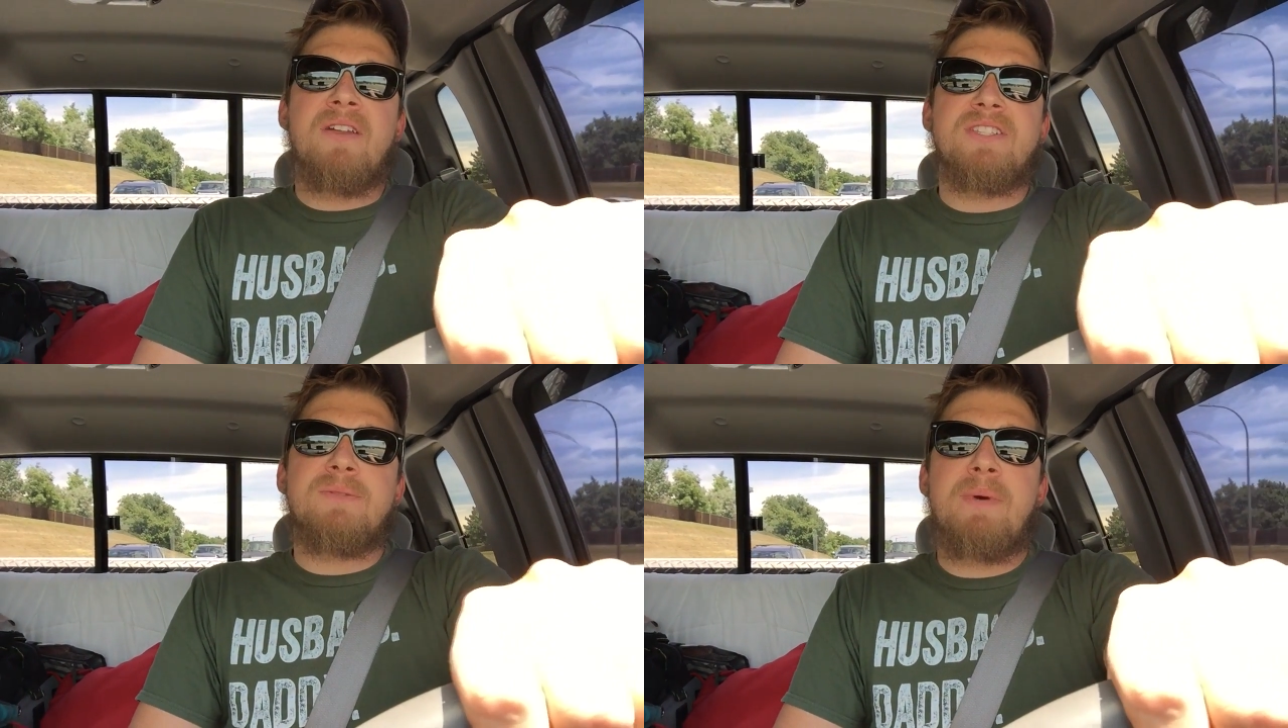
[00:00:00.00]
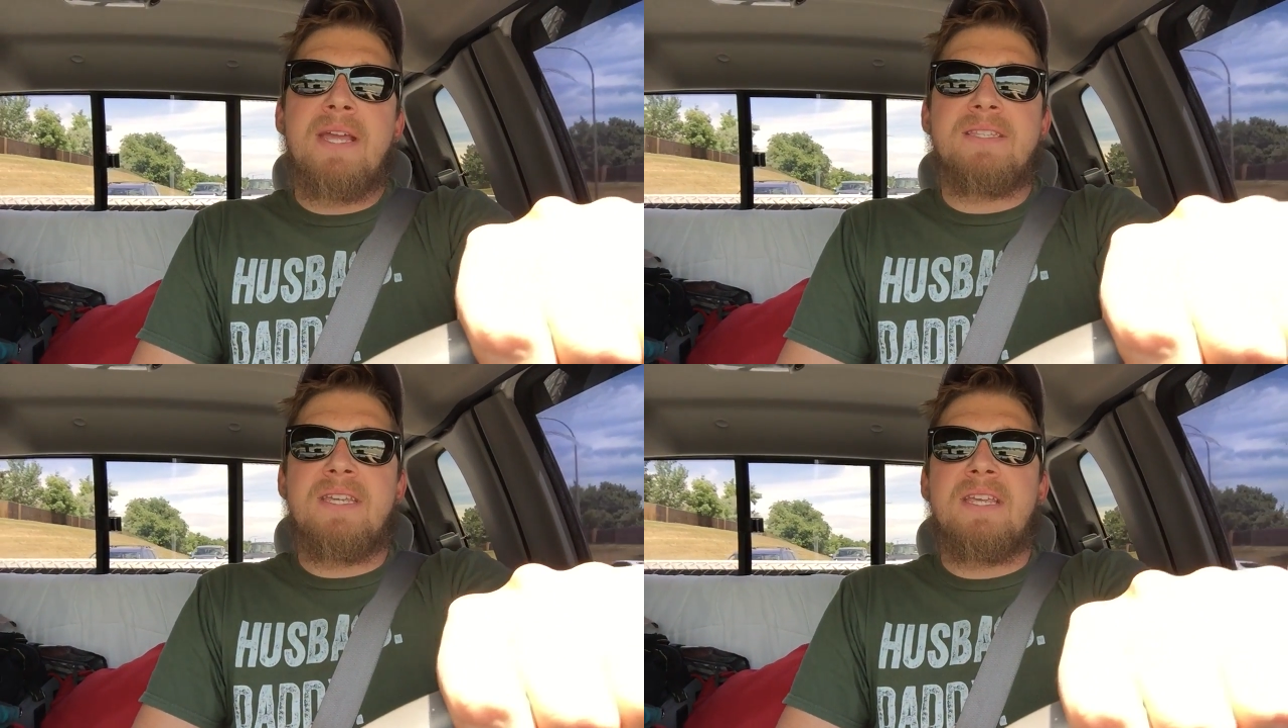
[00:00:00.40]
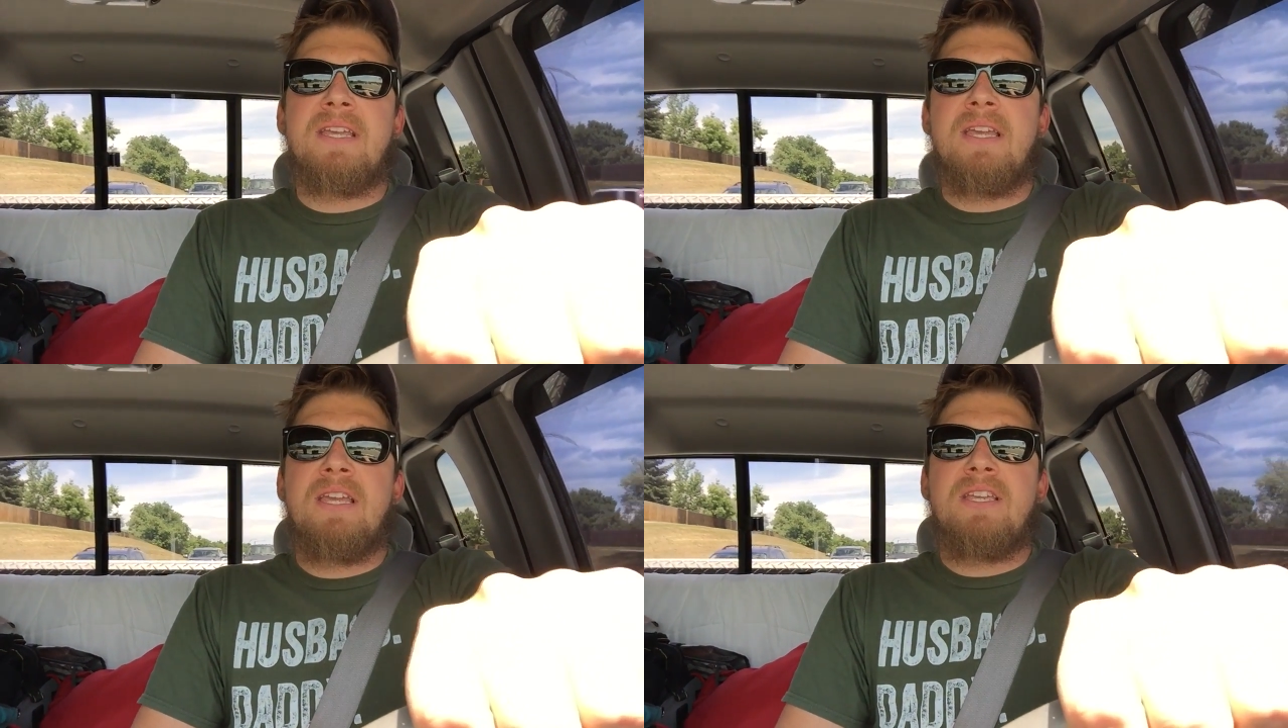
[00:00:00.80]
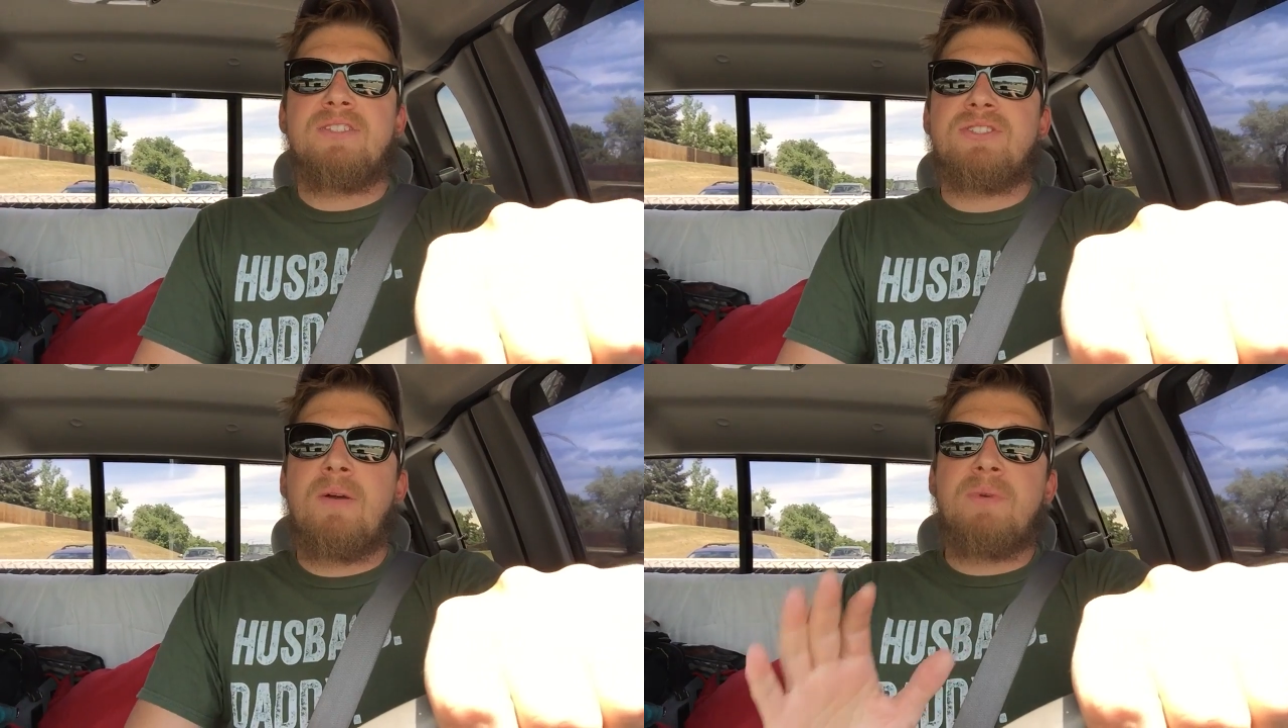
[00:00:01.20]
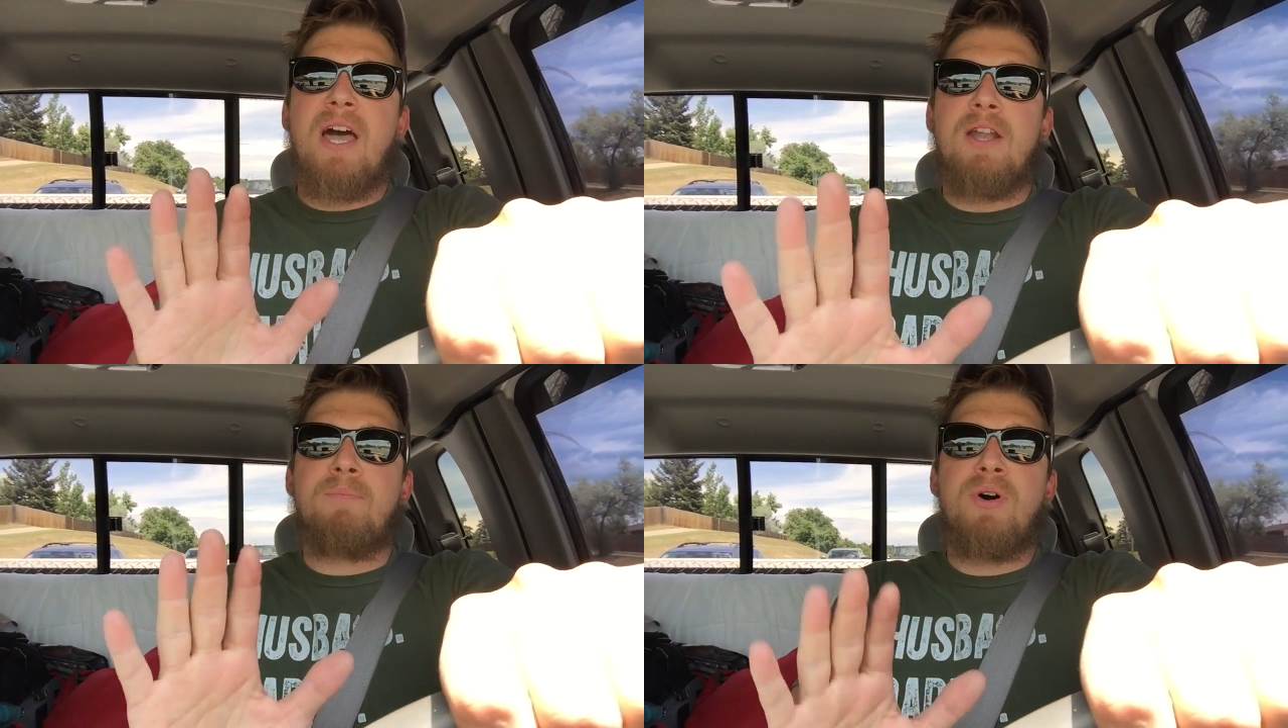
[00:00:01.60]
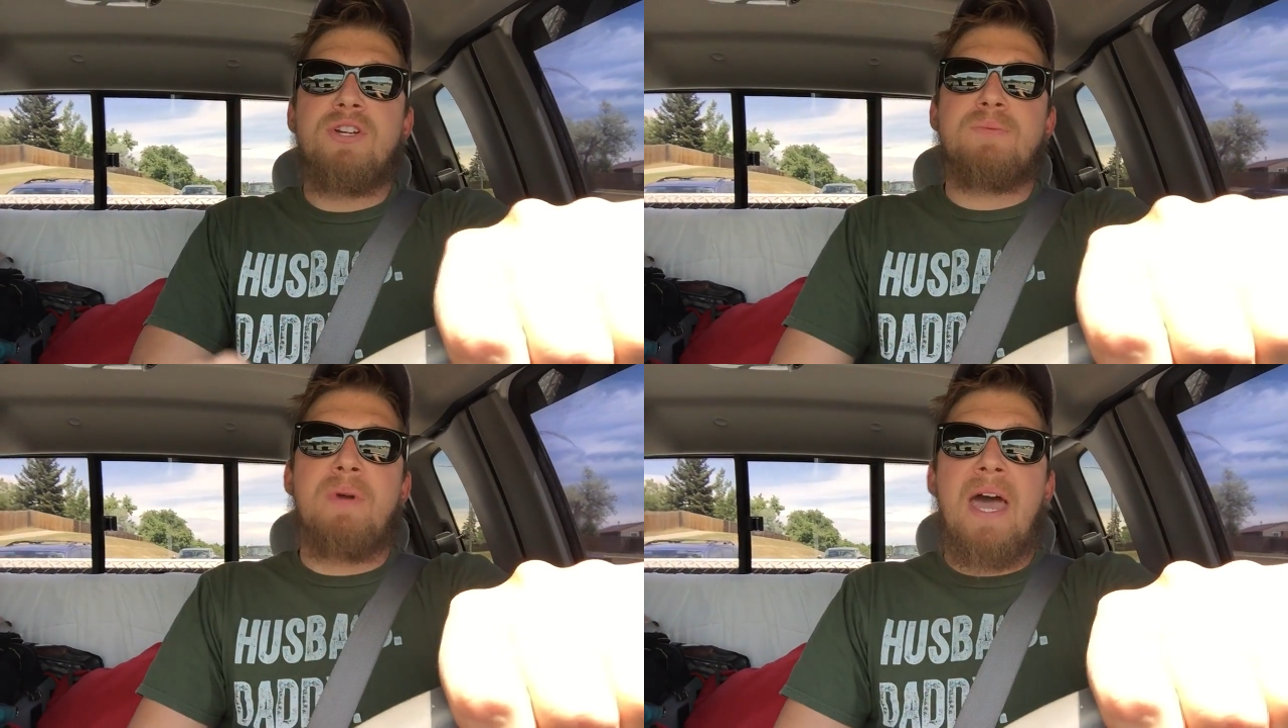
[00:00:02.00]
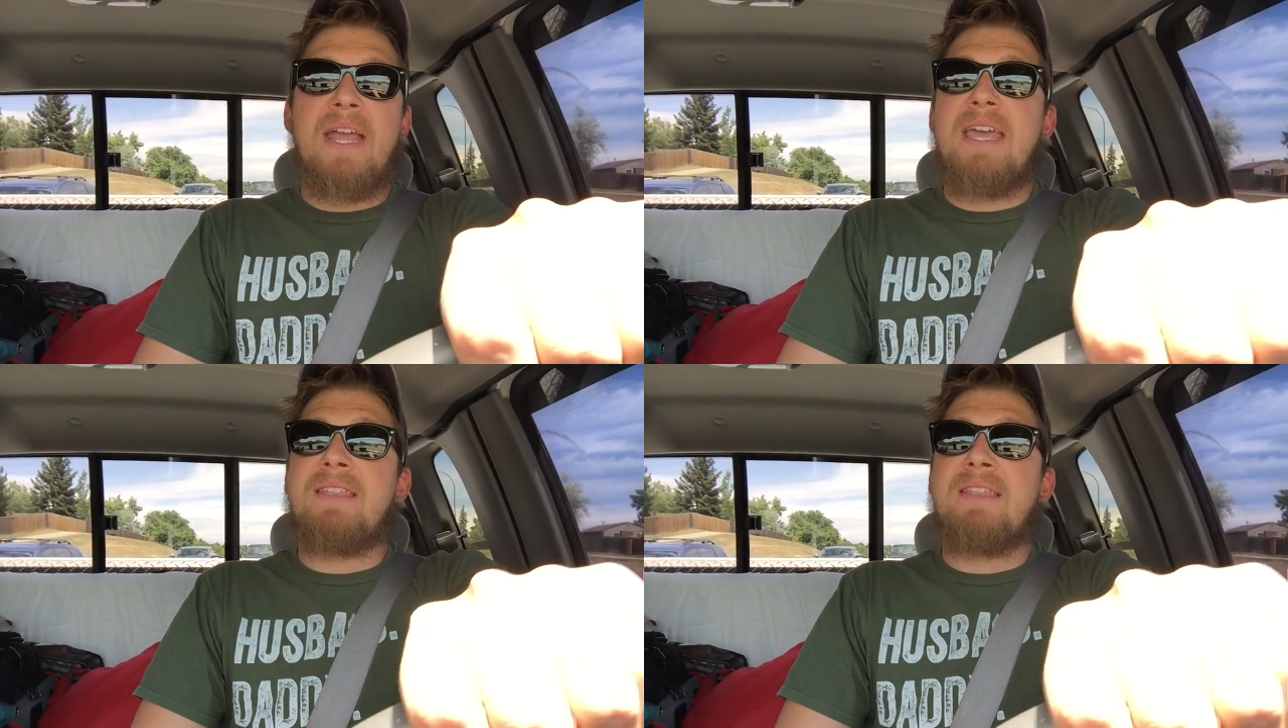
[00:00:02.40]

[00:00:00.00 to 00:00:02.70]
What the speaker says: expecting some kind of pushback?